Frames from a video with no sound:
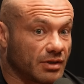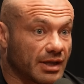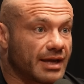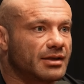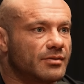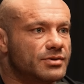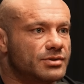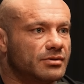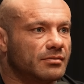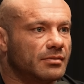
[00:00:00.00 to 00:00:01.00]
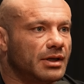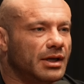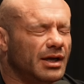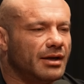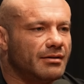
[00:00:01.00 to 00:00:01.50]
would likely resume.
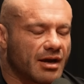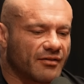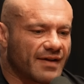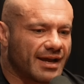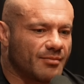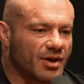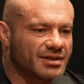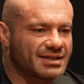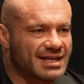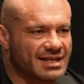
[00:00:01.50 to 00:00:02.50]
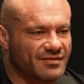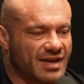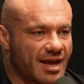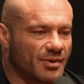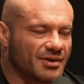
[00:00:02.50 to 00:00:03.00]
Now, if I had balls the size of
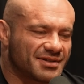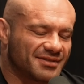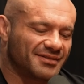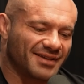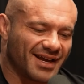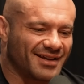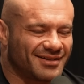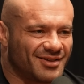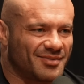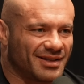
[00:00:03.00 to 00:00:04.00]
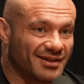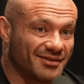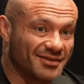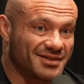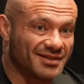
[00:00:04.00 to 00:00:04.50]
capers, yeah, you'd be
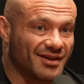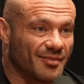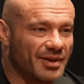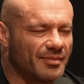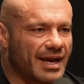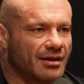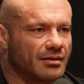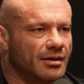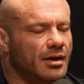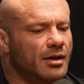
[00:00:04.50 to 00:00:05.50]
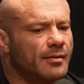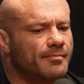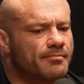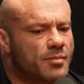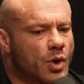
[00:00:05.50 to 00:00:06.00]
like, well, it's an uphill battle.
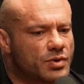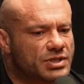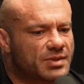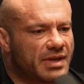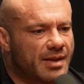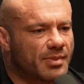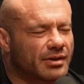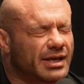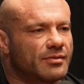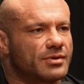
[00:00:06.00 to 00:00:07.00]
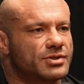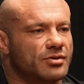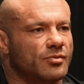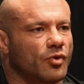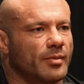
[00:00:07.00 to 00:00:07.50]
Most people can
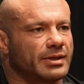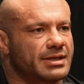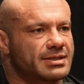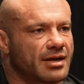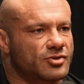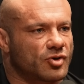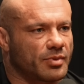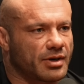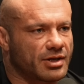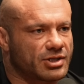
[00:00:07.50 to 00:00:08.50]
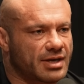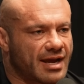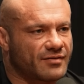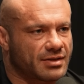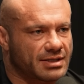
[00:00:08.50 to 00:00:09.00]
resume normal testosterone production
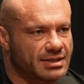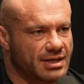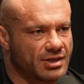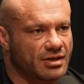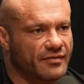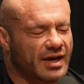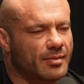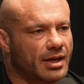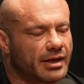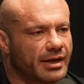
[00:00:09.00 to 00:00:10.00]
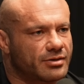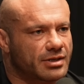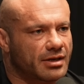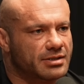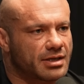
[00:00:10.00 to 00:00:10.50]
after the cessation of anabolic
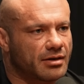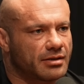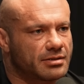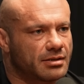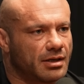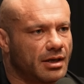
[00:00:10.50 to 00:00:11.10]
androgenic steroids,